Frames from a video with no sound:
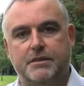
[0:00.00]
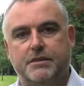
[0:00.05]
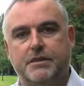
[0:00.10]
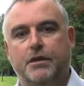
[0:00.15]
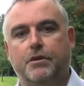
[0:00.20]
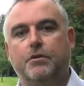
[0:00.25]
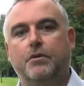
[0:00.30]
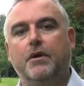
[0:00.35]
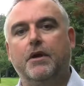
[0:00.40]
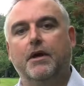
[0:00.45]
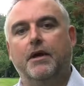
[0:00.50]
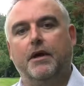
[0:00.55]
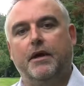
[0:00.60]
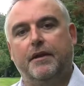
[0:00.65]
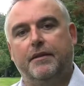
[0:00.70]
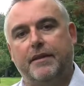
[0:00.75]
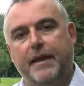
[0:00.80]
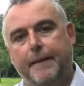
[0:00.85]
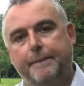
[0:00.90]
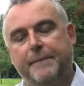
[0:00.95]
So
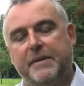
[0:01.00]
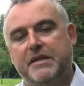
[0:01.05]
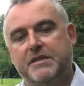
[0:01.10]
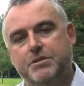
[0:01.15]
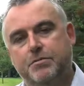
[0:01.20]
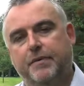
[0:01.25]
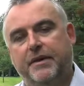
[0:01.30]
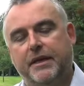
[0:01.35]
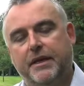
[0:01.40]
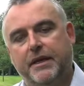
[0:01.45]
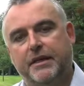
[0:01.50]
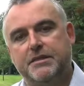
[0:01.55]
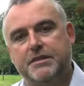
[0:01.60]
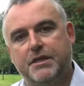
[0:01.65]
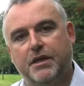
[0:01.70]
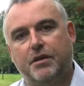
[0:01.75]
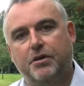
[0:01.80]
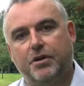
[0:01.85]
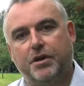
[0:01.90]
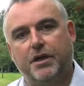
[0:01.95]
that means we need
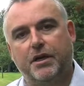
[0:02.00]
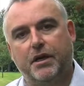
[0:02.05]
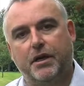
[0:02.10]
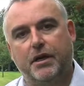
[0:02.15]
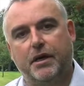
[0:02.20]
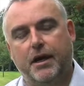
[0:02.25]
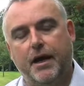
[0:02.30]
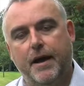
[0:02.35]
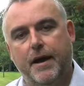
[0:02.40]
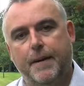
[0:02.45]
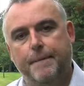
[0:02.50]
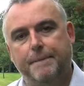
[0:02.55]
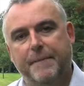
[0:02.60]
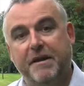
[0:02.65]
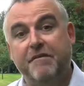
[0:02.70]
to look at um,